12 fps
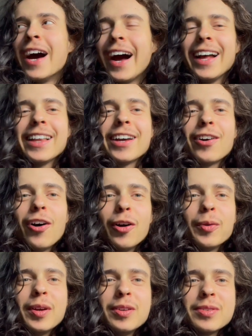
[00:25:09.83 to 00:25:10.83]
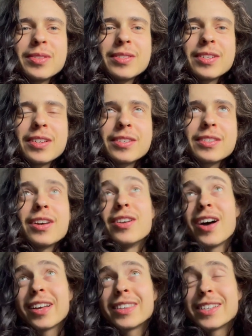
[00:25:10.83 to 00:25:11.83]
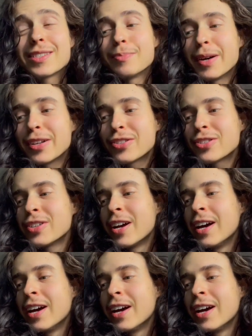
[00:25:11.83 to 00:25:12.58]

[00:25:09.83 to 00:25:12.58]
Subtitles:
I like hallway nuisances, not this much.